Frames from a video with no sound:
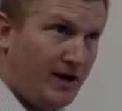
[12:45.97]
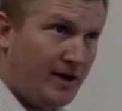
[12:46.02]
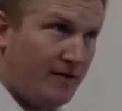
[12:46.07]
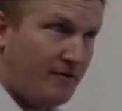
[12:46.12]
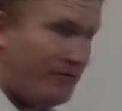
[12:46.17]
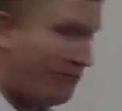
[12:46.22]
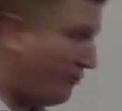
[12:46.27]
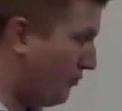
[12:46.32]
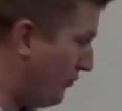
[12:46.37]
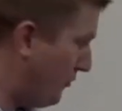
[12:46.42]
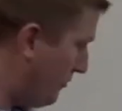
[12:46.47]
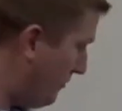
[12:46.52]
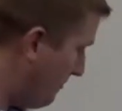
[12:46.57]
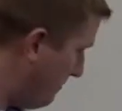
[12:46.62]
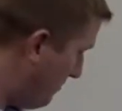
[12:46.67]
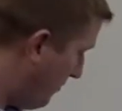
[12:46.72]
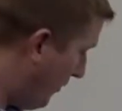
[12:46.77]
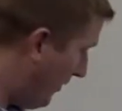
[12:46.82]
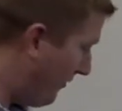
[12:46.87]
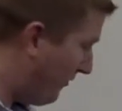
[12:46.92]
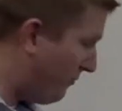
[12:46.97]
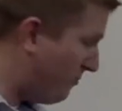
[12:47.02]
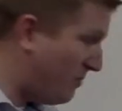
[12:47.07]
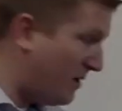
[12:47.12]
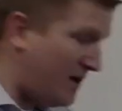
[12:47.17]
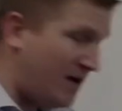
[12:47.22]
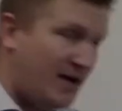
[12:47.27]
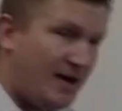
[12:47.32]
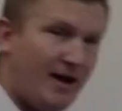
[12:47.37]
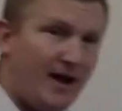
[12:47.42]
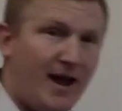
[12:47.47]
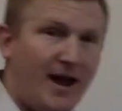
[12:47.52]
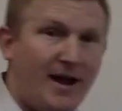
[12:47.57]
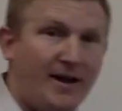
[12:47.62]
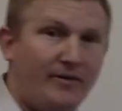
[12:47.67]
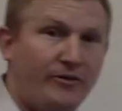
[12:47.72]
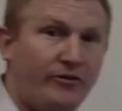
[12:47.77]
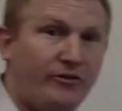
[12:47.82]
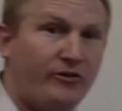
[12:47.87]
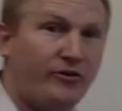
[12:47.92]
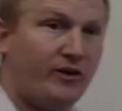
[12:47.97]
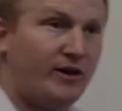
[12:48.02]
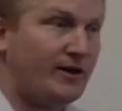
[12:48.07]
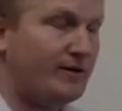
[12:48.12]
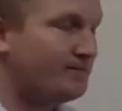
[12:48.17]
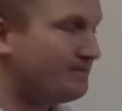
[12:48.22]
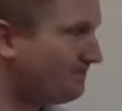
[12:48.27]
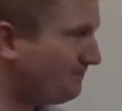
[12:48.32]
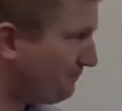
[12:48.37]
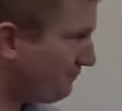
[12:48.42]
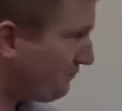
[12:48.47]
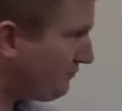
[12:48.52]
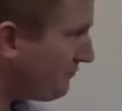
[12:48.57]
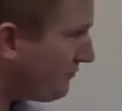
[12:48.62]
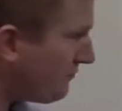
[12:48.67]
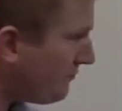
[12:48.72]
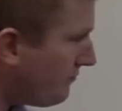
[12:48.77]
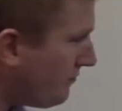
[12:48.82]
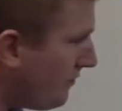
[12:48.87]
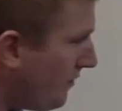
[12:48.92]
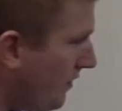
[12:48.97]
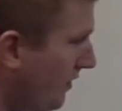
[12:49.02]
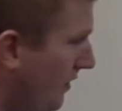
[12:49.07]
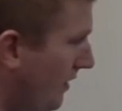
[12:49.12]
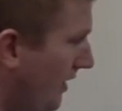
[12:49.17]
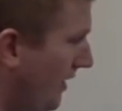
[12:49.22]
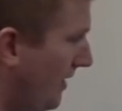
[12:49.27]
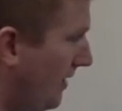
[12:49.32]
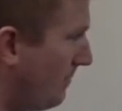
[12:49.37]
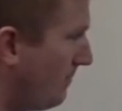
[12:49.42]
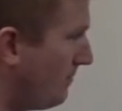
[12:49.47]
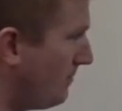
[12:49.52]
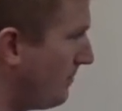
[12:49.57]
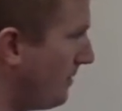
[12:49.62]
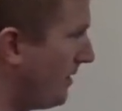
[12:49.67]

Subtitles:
through points B and C. That